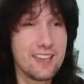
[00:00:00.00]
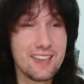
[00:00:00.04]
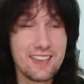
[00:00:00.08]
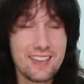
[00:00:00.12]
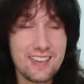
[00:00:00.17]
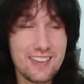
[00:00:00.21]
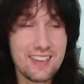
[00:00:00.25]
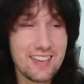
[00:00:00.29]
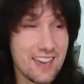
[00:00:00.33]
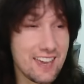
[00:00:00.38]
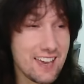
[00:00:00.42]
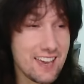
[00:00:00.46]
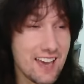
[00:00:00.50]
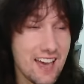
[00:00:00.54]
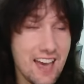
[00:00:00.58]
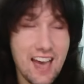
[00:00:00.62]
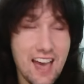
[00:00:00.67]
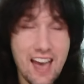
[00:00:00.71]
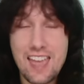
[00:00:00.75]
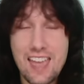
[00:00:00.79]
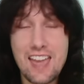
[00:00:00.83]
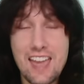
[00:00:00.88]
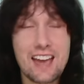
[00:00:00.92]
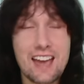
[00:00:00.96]
he
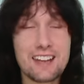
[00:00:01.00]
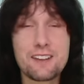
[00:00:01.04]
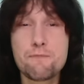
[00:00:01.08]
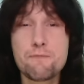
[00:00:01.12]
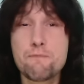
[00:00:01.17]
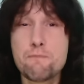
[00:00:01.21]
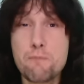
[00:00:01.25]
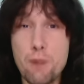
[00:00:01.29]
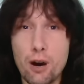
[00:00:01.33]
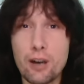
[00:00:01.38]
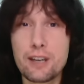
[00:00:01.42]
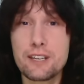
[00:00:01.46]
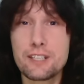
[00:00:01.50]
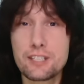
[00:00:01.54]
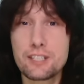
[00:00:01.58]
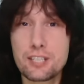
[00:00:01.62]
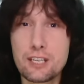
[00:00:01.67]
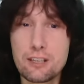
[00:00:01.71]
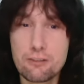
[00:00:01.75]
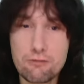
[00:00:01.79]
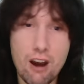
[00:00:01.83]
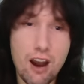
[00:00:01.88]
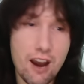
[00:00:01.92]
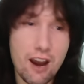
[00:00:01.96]
had a
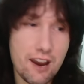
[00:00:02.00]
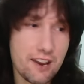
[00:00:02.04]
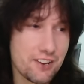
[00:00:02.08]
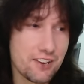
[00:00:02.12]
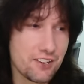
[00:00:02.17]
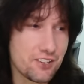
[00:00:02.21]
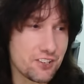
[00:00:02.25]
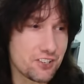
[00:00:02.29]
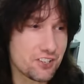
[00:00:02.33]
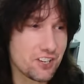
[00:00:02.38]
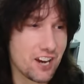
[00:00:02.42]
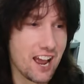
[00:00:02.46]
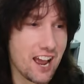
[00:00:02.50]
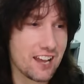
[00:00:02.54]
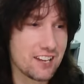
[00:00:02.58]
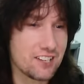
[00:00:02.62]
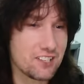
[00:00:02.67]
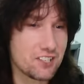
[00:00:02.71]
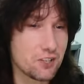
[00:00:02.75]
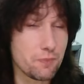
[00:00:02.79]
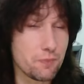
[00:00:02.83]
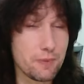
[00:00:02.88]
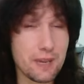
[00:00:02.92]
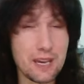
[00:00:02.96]
mighty range,
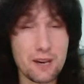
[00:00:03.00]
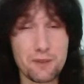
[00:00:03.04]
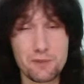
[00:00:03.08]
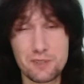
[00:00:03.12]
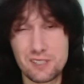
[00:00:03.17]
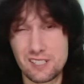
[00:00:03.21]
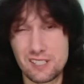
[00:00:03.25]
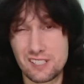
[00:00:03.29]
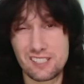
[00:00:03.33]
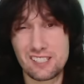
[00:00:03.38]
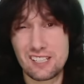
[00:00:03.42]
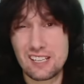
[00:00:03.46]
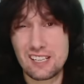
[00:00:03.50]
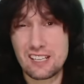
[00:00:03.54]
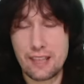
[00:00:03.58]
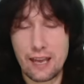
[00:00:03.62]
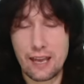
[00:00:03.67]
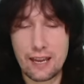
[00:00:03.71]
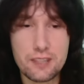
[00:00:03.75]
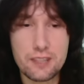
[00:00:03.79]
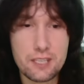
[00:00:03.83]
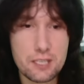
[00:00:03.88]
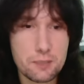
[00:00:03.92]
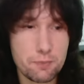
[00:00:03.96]
and you'll be able to see
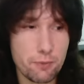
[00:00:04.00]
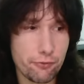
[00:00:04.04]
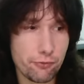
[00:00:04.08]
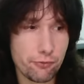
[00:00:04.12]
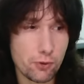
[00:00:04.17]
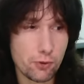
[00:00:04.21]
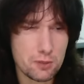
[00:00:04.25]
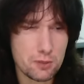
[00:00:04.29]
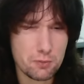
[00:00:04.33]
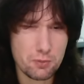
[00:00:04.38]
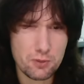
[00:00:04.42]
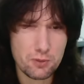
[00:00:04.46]
that in this performance.